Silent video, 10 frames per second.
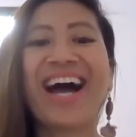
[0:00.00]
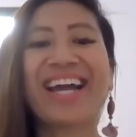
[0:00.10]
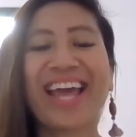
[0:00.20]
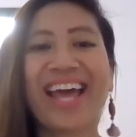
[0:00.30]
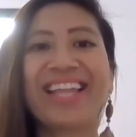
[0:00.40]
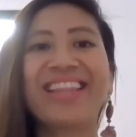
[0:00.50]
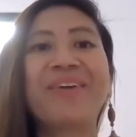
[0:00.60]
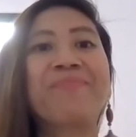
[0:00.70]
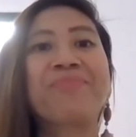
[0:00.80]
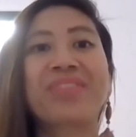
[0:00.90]

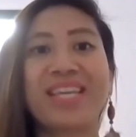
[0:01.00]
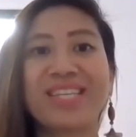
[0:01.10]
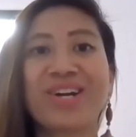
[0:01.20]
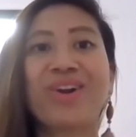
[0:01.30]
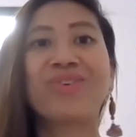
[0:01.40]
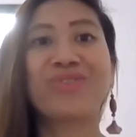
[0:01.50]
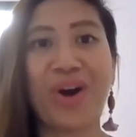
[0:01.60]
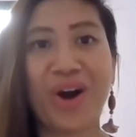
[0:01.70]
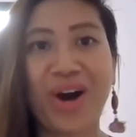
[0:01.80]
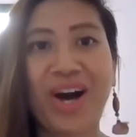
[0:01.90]
Again, these are
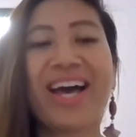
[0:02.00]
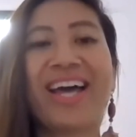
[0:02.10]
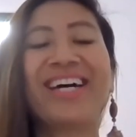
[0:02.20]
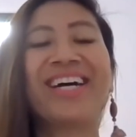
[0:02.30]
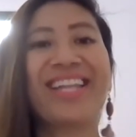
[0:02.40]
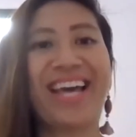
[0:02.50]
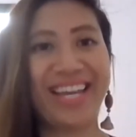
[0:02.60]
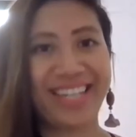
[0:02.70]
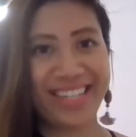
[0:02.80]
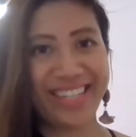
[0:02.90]
raw and
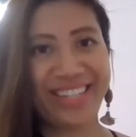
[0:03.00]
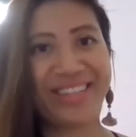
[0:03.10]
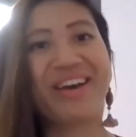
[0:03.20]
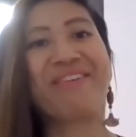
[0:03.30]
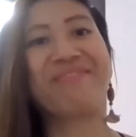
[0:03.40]
unedited